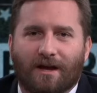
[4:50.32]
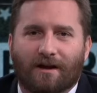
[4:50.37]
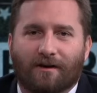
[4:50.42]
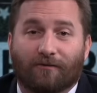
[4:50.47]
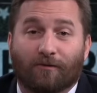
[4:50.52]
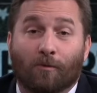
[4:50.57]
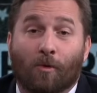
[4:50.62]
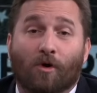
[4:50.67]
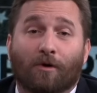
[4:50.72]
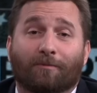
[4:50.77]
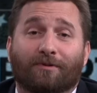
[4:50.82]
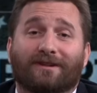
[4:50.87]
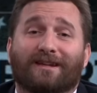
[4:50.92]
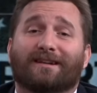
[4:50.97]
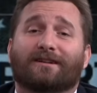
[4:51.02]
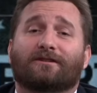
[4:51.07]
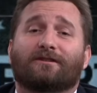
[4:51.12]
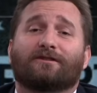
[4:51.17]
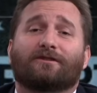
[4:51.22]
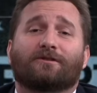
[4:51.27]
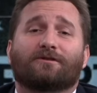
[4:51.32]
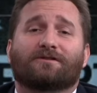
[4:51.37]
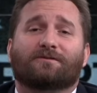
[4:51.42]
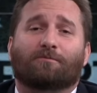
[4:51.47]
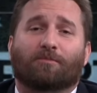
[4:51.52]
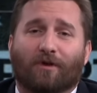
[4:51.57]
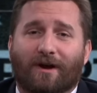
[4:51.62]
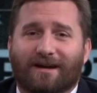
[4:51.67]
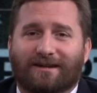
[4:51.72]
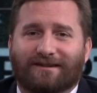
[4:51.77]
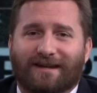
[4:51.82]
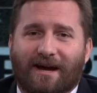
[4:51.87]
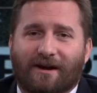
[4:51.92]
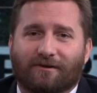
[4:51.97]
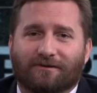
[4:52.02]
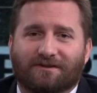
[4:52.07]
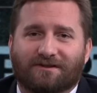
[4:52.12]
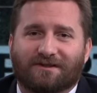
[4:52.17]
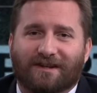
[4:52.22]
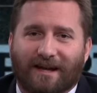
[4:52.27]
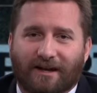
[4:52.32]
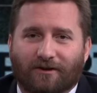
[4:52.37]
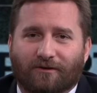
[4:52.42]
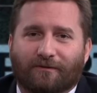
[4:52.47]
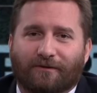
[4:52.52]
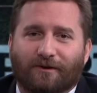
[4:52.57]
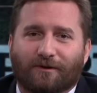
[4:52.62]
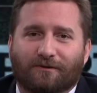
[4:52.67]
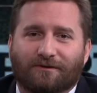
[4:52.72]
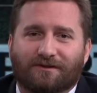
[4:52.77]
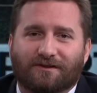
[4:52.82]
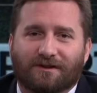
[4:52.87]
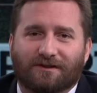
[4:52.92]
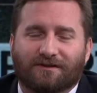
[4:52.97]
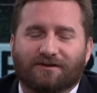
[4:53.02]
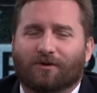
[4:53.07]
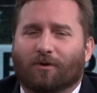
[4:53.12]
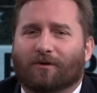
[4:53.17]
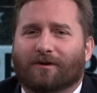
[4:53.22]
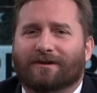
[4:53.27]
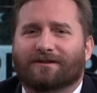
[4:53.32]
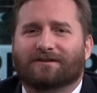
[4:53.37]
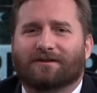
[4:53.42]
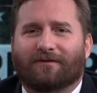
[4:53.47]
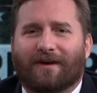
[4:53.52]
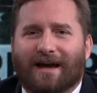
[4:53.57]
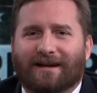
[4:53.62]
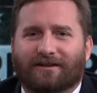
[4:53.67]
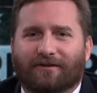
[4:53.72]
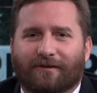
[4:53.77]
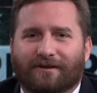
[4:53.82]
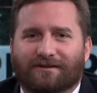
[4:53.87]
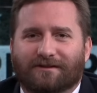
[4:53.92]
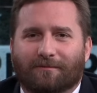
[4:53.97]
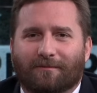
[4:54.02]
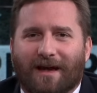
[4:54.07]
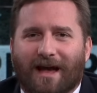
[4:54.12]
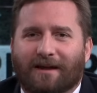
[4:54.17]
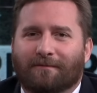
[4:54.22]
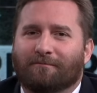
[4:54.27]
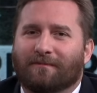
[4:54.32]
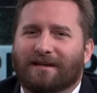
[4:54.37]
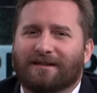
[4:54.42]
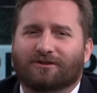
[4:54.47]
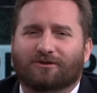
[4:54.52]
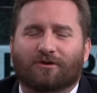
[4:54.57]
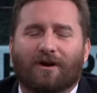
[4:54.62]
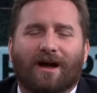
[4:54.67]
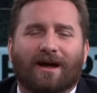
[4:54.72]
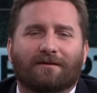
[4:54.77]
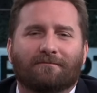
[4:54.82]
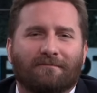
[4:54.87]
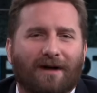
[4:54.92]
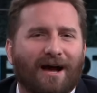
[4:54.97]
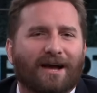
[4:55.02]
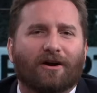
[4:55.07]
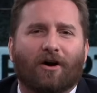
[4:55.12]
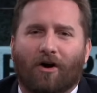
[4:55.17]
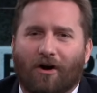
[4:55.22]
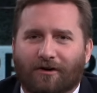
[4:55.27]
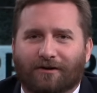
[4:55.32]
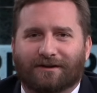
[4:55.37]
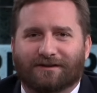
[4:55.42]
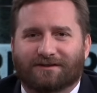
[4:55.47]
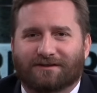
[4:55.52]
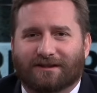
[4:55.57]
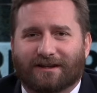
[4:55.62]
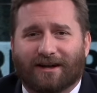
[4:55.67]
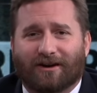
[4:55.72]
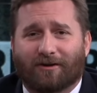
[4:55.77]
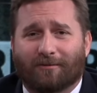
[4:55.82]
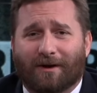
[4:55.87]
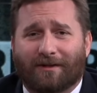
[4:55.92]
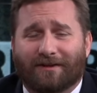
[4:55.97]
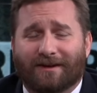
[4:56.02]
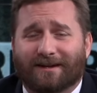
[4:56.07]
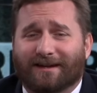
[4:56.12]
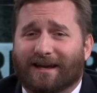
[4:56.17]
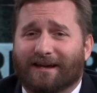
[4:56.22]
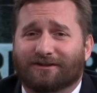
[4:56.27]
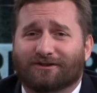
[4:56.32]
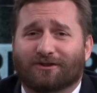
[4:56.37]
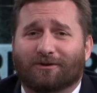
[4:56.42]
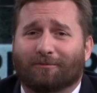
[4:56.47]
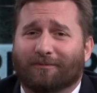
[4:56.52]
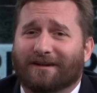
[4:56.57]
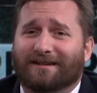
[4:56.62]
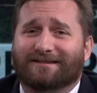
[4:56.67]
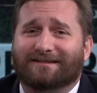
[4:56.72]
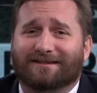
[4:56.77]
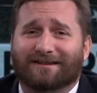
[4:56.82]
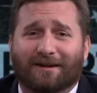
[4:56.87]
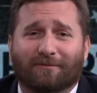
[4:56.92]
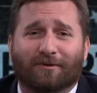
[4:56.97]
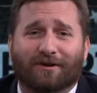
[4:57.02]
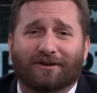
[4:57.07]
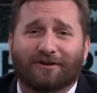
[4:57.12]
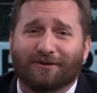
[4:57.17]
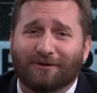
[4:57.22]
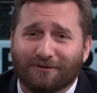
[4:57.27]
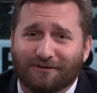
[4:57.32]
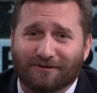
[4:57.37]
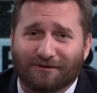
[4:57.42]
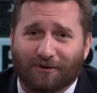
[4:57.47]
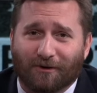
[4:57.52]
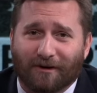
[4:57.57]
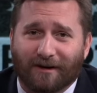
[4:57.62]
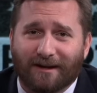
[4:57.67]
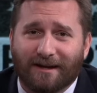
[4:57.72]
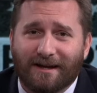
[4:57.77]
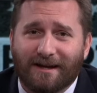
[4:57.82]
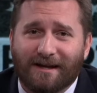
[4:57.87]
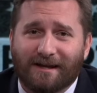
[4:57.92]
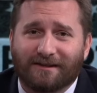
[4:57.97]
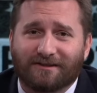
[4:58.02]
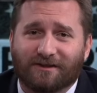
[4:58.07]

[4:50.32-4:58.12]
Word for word: For more political news breakdowns, interviews, stories of activism, and me trying my hardest to care about the occasional big celebrity news story,